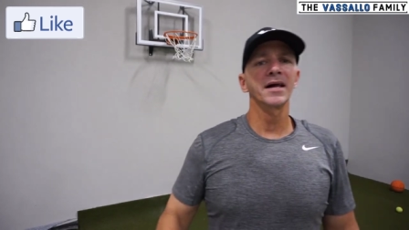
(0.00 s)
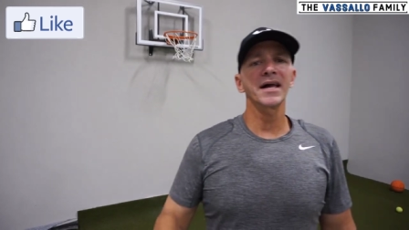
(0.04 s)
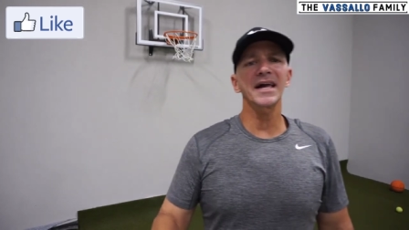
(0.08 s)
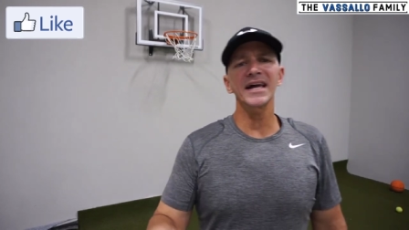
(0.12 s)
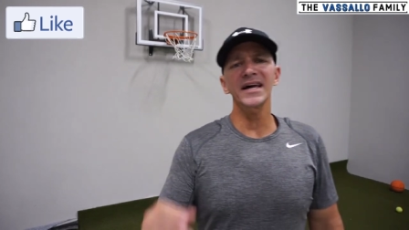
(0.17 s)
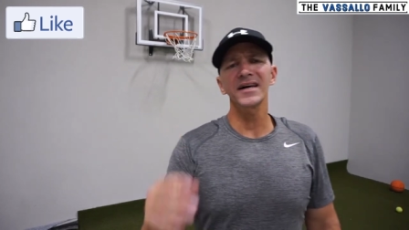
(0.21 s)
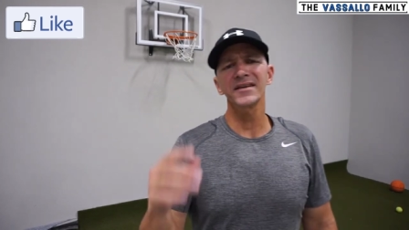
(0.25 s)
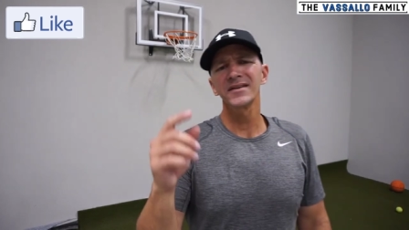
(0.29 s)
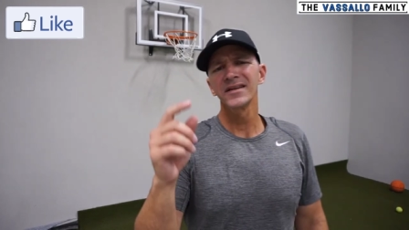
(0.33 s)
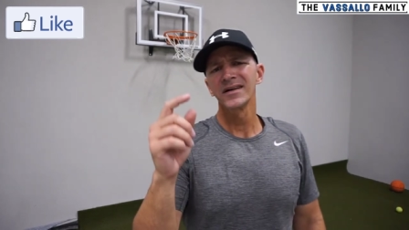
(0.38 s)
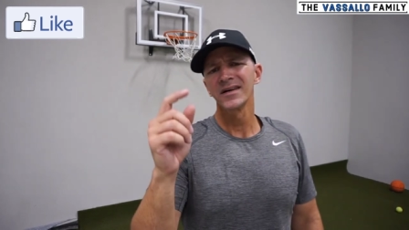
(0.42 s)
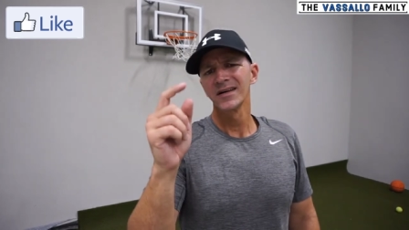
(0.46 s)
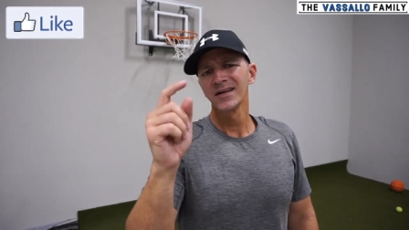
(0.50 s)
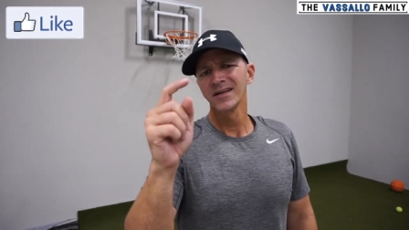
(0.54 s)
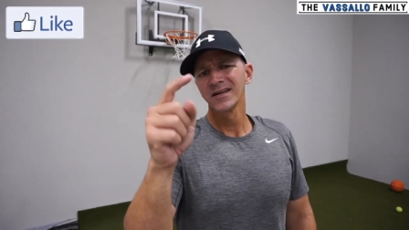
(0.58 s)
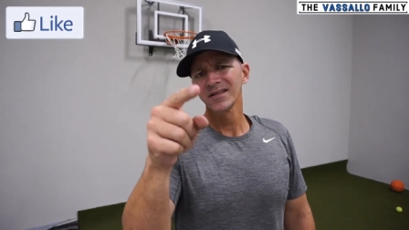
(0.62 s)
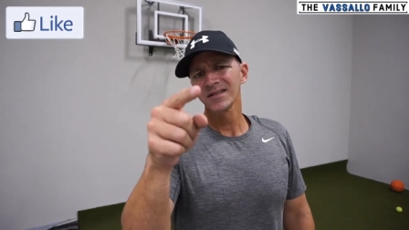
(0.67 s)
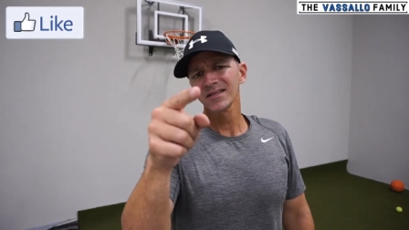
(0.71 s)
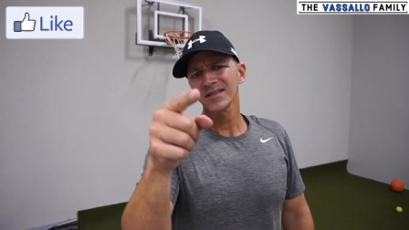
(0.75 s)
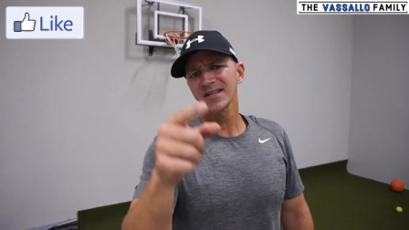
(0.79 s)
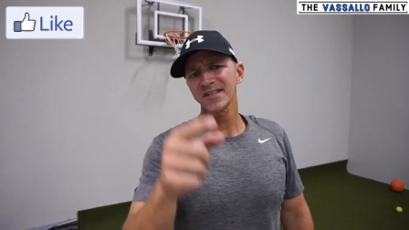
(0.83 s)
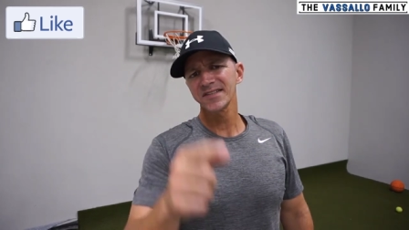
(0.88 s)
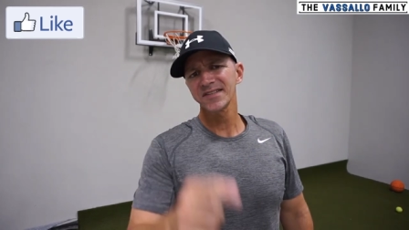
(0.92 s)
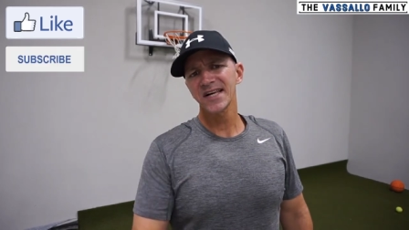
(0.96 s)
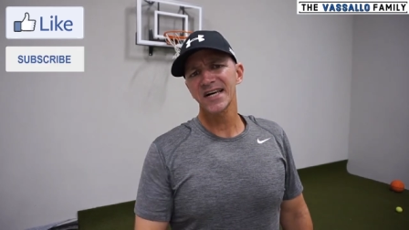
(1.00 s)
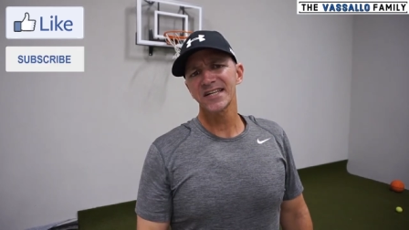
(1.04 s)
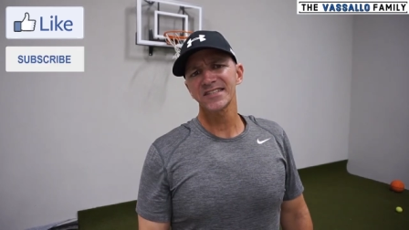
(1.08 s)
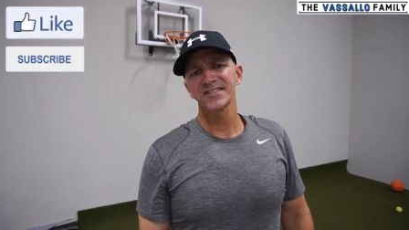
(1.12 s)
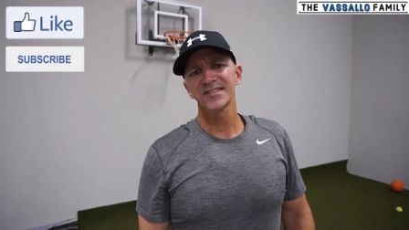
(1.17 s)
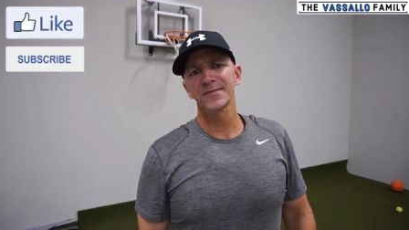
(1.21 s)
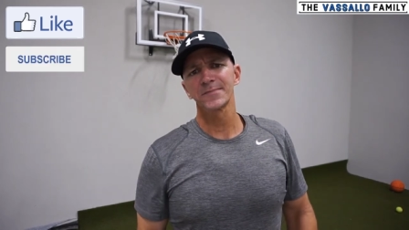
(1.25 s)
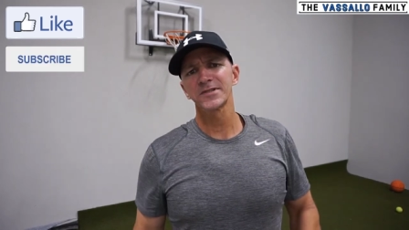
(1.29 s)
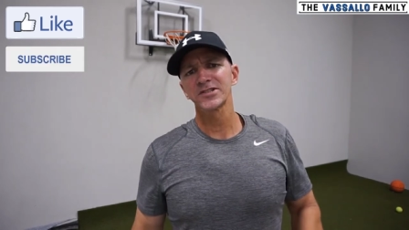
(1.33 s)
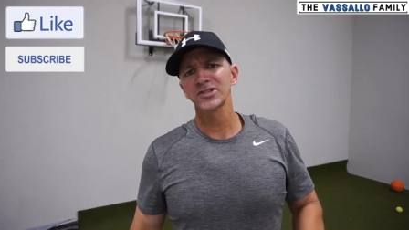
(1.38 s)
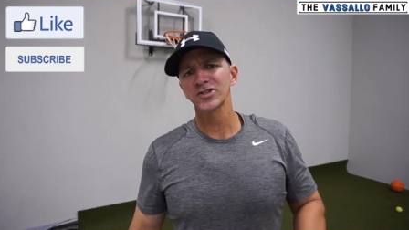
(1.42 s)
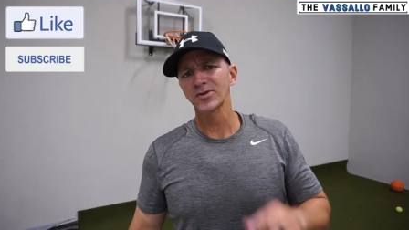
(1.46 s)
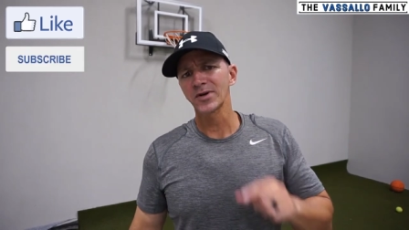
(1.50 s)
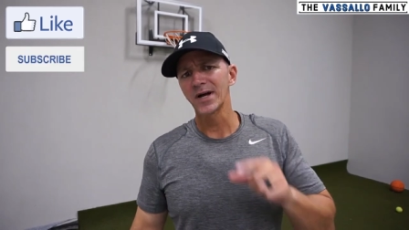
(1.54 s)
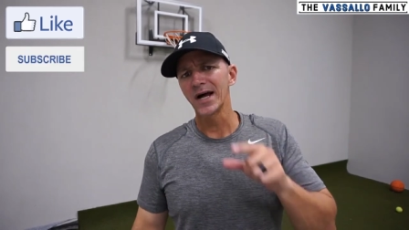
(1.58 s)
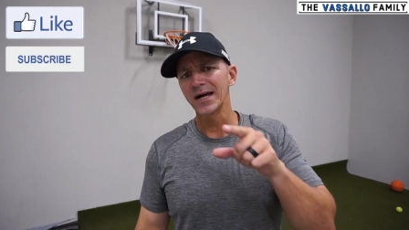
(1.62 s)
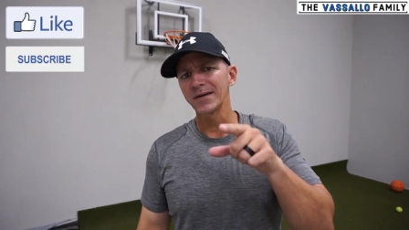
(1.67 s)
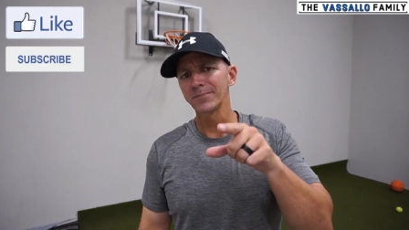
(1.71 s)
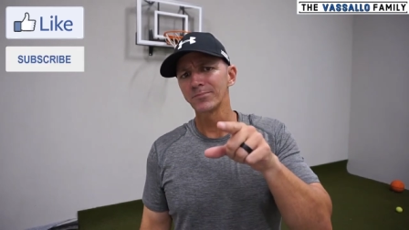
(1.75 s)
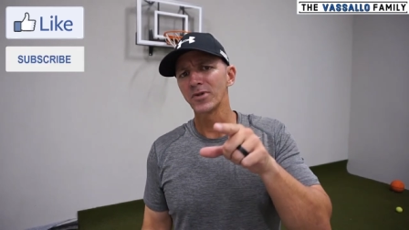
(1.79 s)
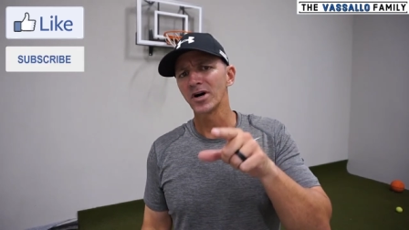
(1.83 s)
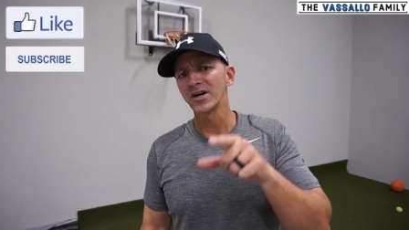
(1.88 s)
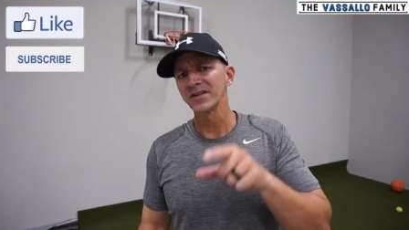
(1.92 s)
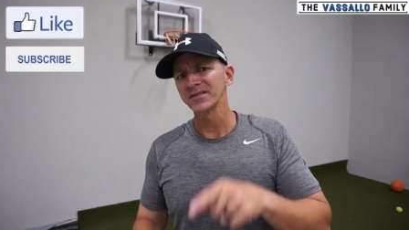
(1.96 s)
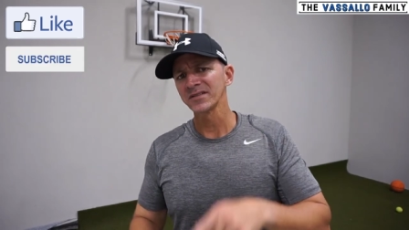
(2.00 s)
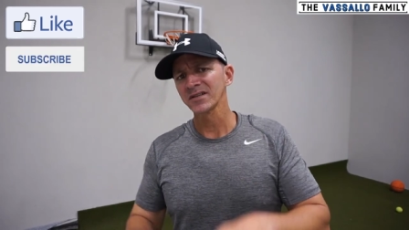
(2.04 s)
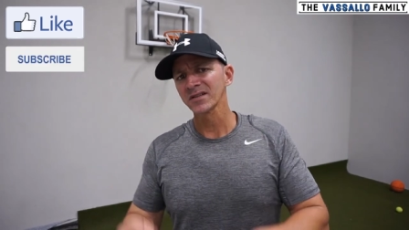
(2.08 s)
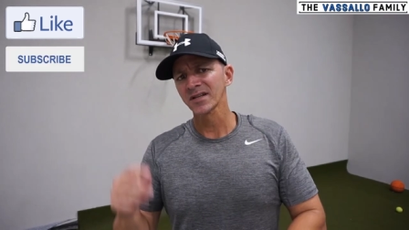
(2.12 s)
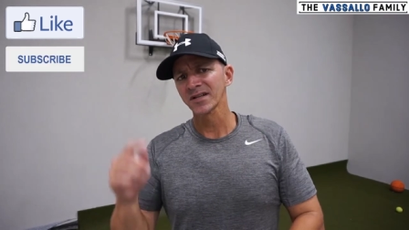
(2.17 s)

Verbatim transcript: And click that subscribe button,